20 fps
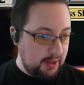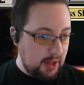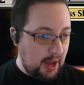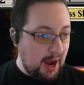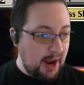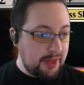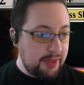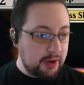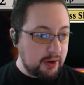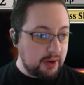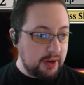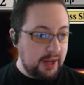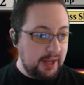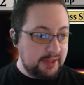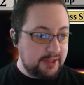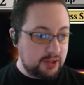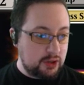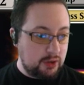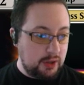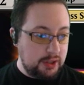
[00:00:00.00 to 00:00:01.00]
either
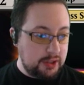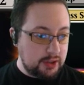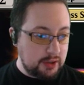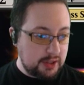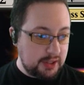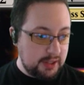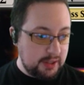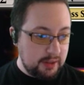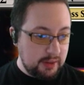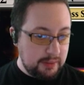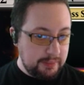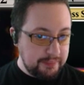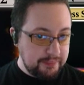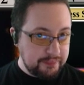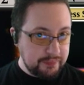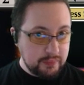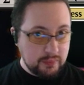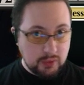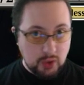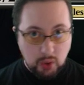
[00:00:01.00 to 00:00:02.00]
it's creature kill
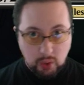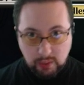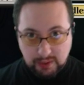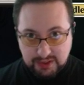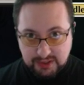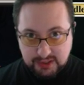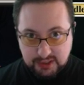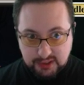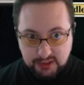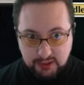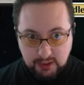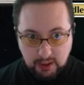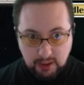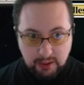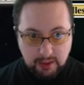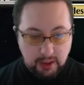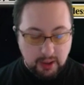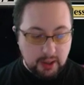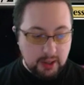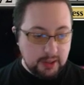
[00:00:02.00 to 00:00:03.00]
or it's
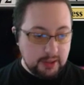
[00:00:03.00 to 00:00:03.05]
discard.